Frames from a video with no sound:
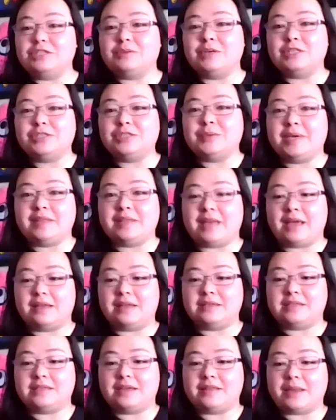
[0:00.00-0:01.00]
doing
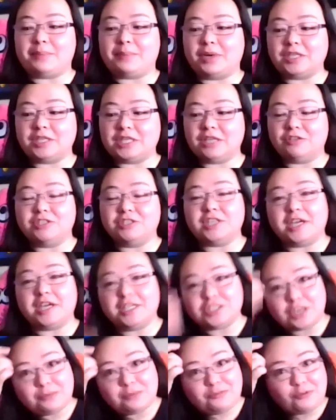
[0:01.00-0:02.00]
that particular dye
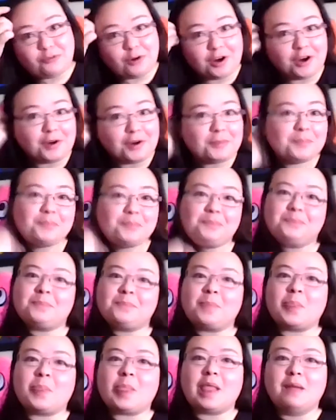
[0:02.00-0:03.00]
job for her.
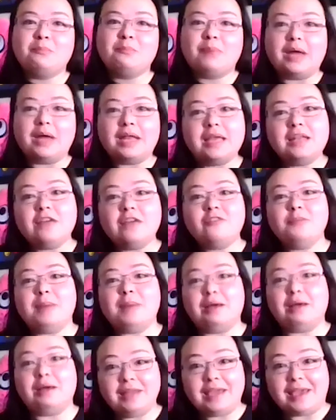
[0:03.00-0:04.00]
But enough
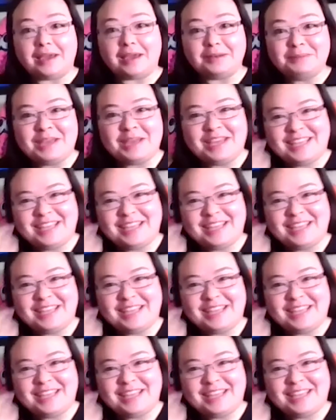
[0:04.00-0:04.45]
about Leanne.